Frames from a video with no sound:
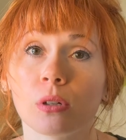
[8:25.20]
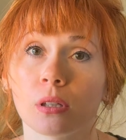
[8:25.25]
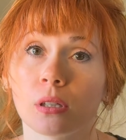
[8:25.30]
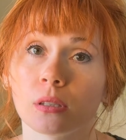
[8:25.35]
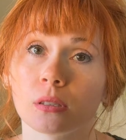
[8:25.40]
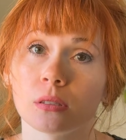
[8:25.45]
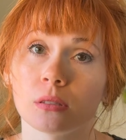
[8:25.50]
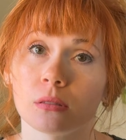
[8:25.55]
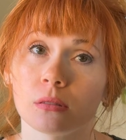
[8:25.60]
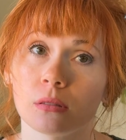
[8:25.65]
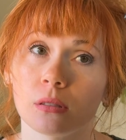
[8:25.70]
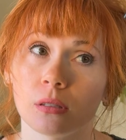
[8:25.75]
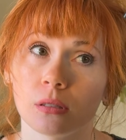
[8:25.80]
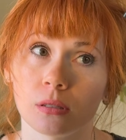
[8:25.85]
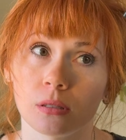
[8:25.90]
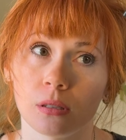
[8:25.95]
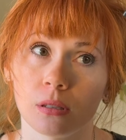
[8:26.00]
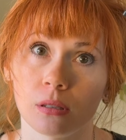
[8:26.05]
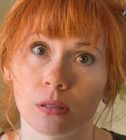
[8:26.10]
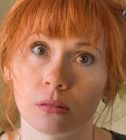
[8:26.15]

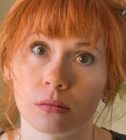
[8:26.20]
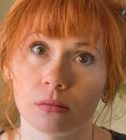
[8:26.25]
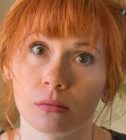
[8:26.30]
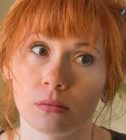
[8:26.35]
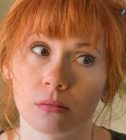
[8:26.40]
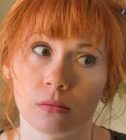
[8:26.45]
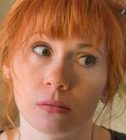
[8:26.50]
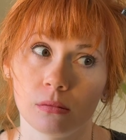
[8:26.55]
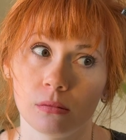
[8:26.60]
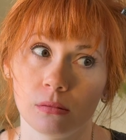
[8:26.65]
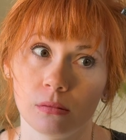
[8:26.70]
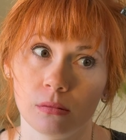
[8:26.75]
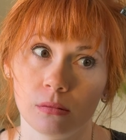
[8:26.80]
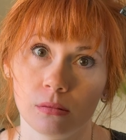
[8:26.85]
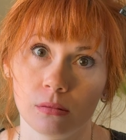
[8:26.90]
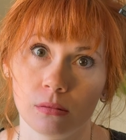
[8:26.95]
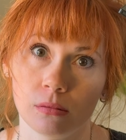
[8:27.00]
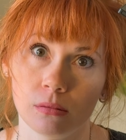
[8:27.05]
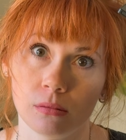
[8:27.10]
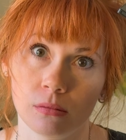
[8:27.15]
there's not
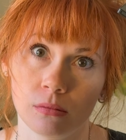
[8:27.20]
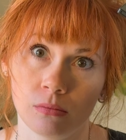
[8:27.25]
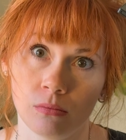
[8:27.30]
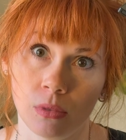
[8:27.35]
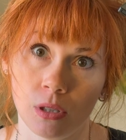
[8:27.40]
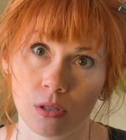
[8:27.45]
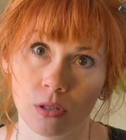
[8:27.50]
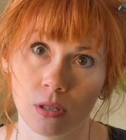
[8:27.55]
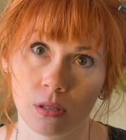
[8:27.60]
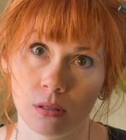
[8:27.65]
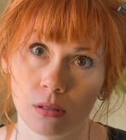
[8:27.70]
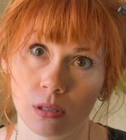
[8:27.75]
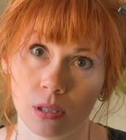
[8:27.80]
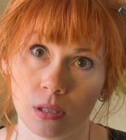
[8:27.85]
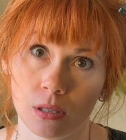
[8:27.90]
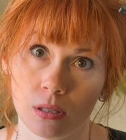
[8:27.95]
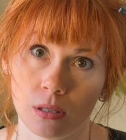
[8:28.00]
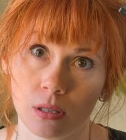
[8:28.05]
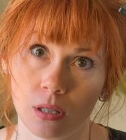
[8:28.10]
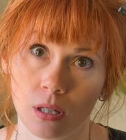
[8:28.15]
much on
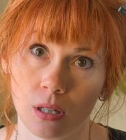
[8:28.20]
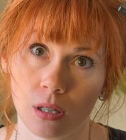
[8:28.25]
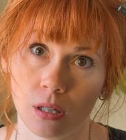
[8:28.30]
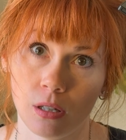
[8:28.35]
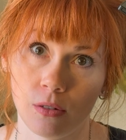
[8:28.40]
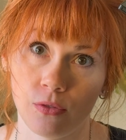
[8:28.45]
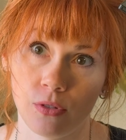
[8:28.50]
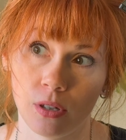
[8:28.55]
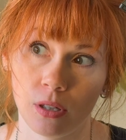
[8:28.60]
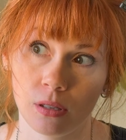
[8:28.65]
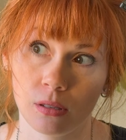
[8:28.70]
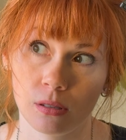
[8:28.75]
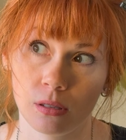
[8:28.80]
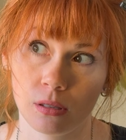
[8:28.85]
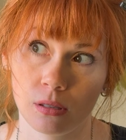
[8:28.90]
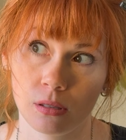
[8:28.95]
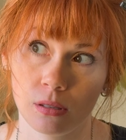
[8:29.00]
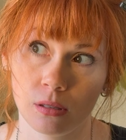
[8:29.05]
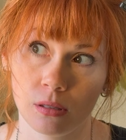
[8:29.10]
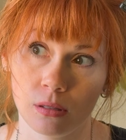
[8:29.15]
these that I can find
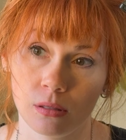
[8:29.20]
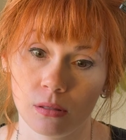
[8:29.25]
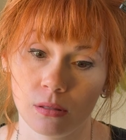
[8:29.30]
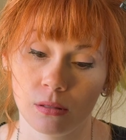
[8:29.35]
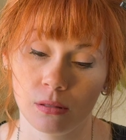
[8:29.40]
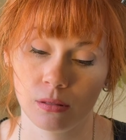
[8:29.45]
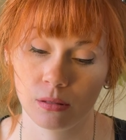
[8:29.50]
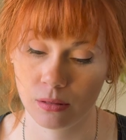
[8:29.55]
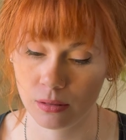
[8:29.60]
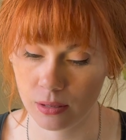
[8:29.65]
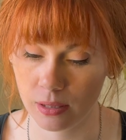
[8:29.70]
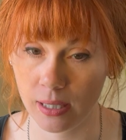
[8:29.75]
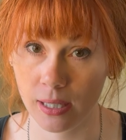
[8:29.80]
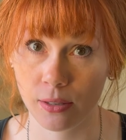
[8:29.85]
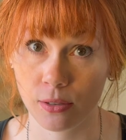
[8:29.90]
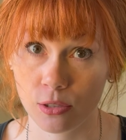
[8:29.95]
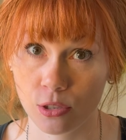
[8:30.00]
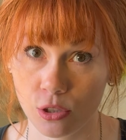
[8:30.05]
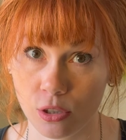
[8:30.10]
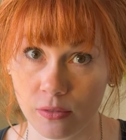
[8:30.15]
on how
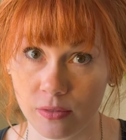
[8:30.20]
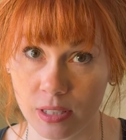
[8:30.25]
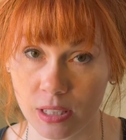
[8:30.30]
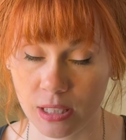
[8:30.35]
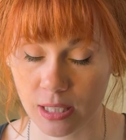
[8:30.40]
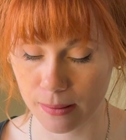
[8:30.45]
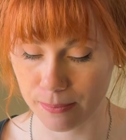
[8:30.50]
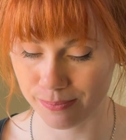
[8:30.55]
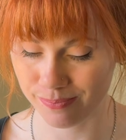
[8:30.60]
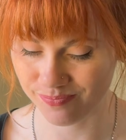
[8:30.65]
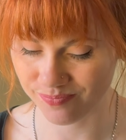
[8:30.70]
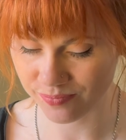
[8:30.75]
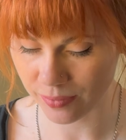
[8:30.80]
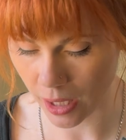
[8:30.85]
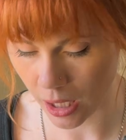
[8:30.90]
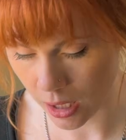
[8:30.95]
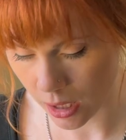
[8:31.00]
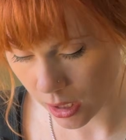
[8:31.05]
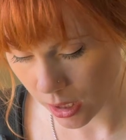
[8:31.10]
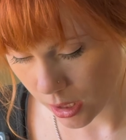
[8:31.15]
to service them.
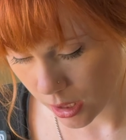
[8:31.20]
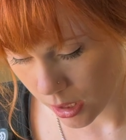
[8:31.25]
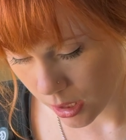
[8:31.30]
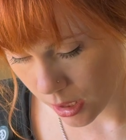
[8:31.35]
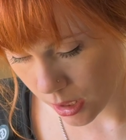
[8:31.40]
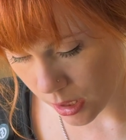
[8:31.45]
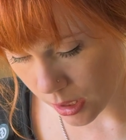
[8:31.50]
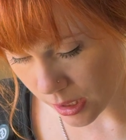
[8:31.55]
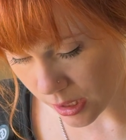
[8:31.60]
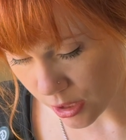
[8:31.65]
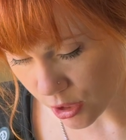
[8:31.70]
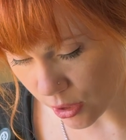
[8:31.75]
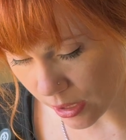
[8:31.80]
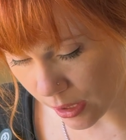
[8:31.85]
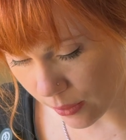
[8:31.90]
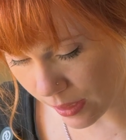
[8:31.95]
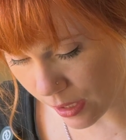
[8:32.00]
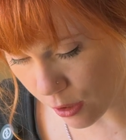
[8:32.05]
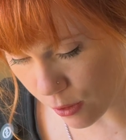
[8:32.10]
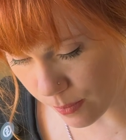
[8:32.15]
So
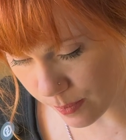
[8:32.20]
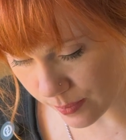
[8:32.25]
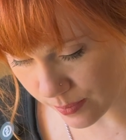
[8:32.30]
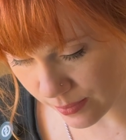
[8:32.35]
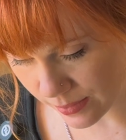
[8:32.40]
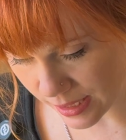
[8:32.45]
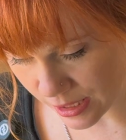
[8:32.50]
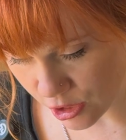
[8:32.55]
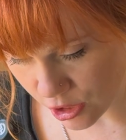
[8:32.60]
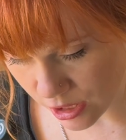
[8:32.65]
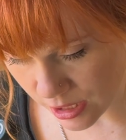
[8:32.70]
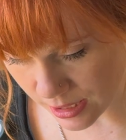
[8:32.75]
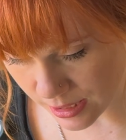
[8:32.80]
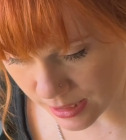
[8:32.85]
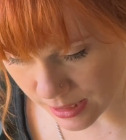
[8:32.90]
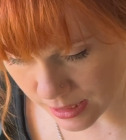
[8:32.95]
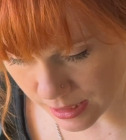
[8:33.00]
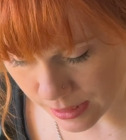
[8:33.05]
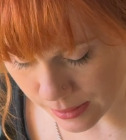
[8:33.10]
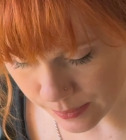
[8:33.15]
here we go. Let's
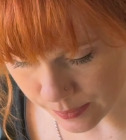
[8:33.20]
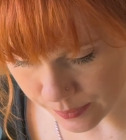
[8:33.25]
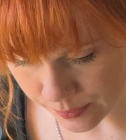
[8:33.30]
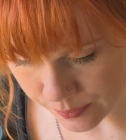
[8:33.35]
just